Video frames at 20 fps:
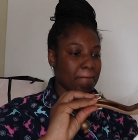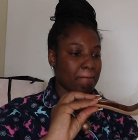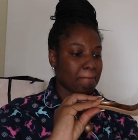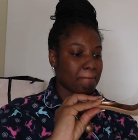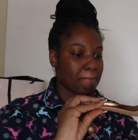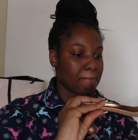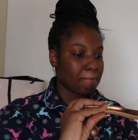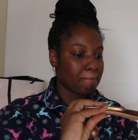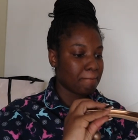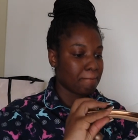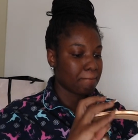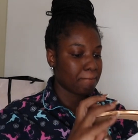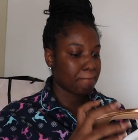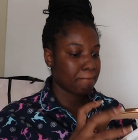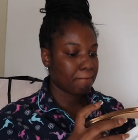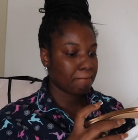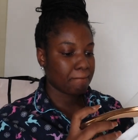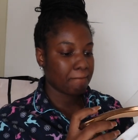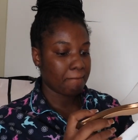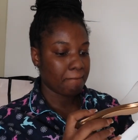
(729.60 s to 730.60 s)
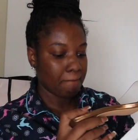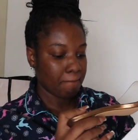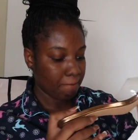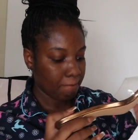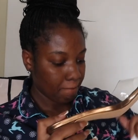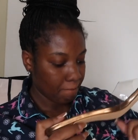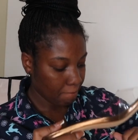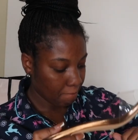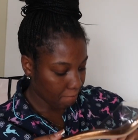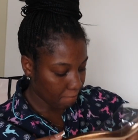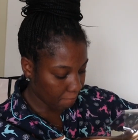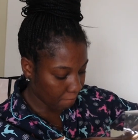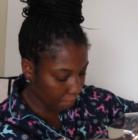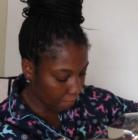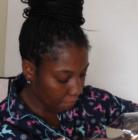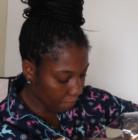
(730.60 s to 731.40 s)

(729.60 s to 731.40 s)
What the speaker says: [no speech]